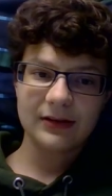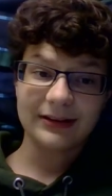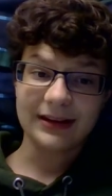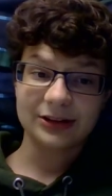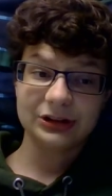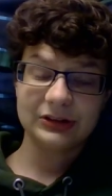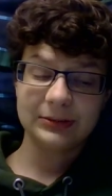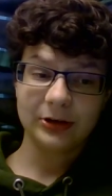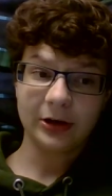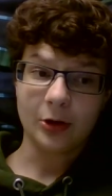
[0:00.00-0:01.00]
And that just
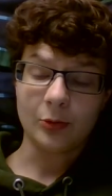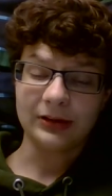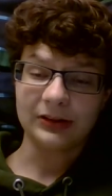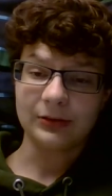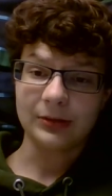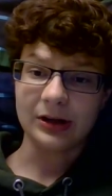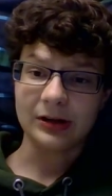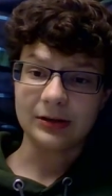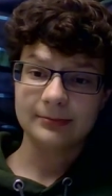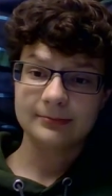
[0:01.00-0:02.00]
seems like a win to
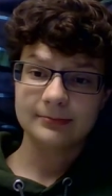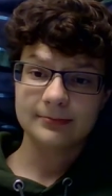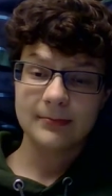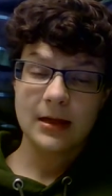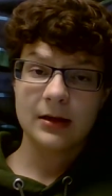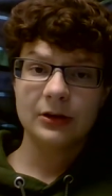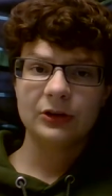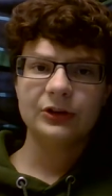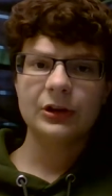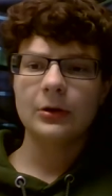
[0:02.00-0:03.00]
me.
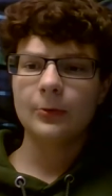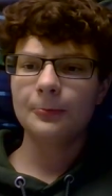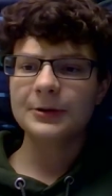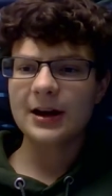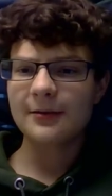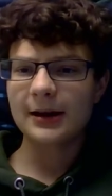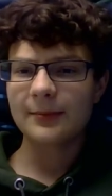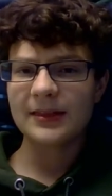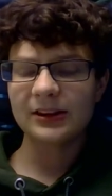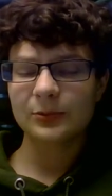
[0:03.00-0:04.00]
So, would I
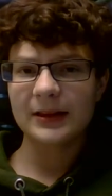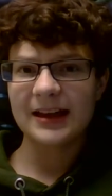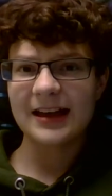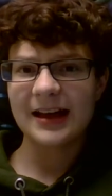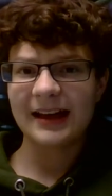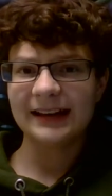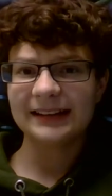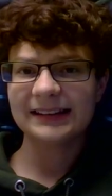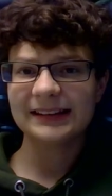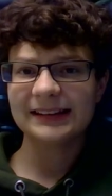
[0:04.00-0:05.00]
recommend this play?
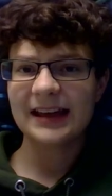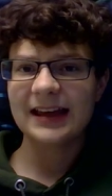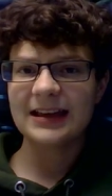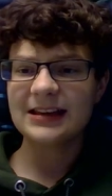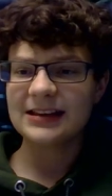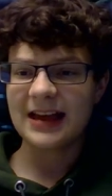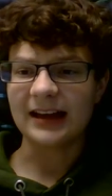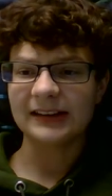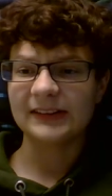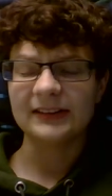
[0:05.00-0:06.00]
I say
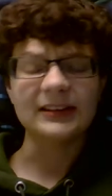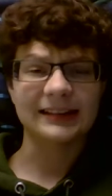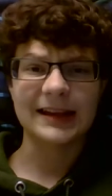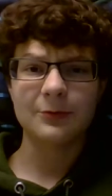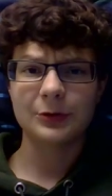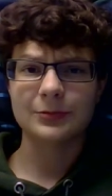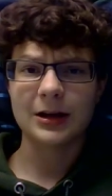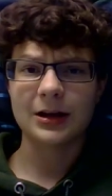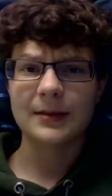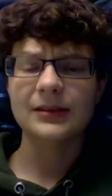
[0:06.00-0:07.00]
yes. Yes, I would
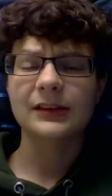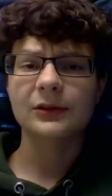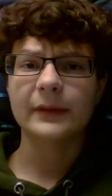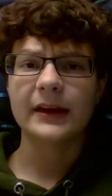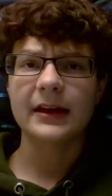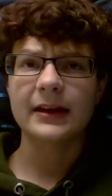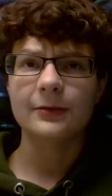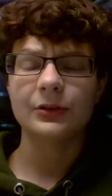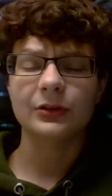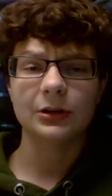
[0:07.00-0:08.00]
recommend this play.
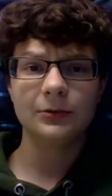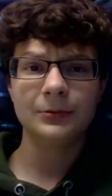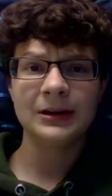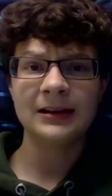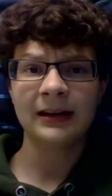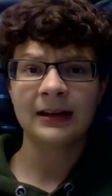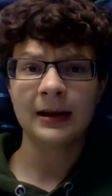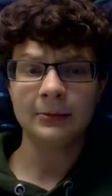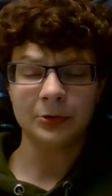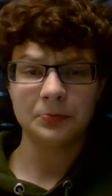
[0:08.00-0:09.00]
It was a good read, and
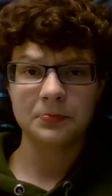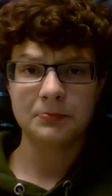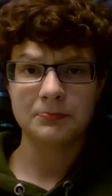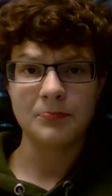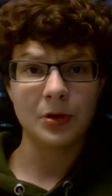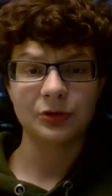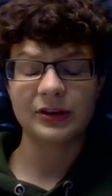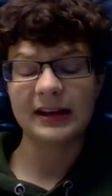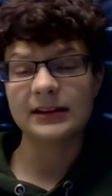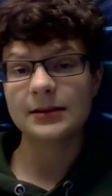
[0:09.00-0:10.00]
I will
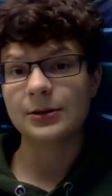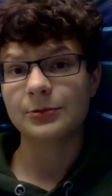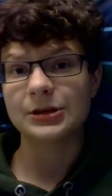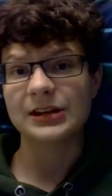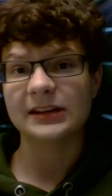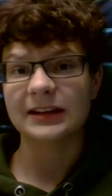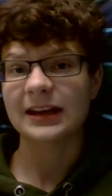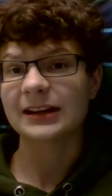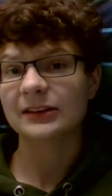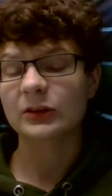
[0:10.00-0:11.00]
most likely be reading it
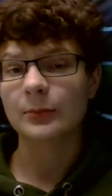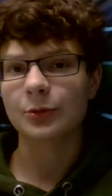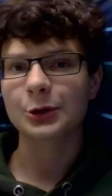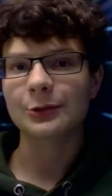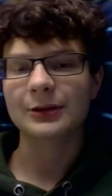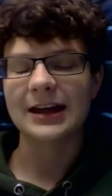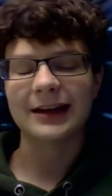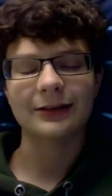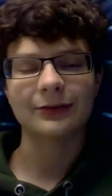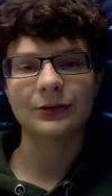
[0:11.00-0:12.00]
again at some point when I
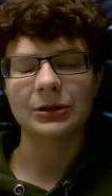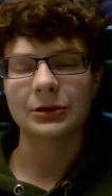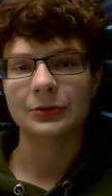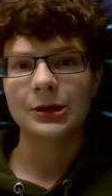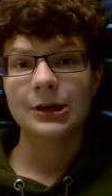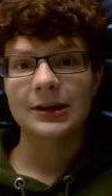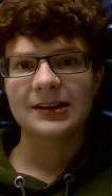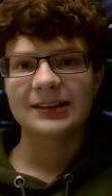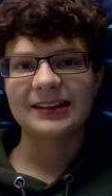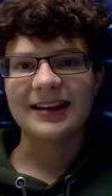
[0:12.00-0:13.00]
have, you know,
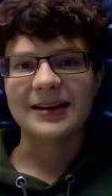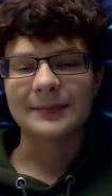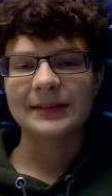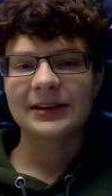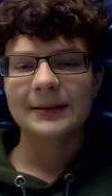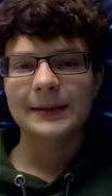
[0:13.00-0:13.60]
time.